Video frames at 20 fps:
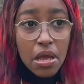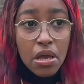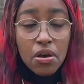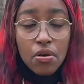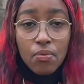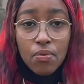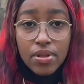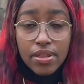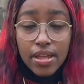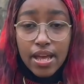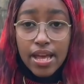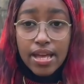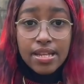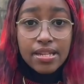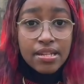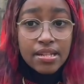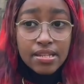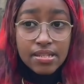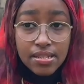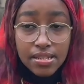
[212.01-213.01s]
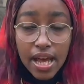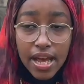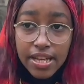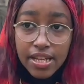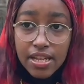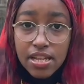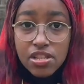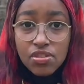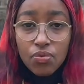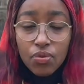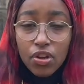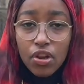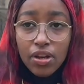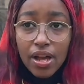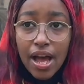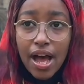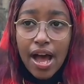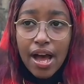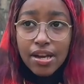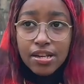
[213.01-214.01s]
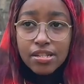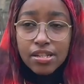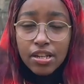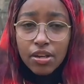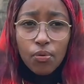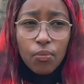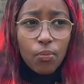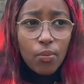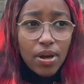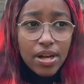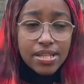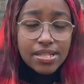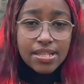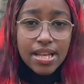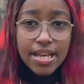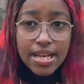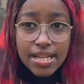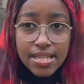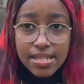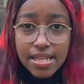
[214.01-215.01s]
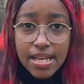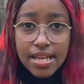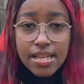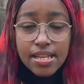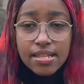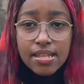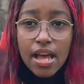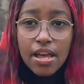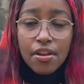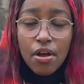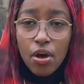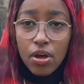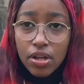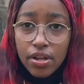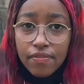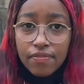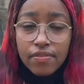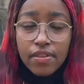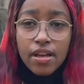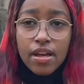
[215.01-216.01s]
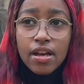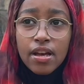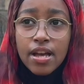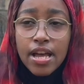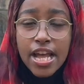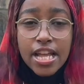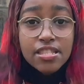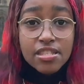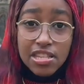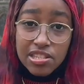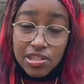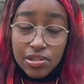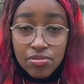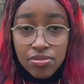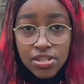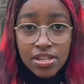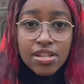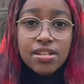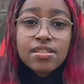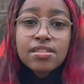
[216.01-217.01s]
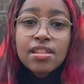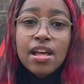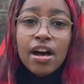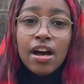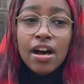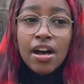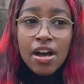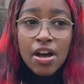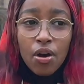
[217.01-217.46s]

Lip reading: within science, we look at actually what science is and all of the institutions that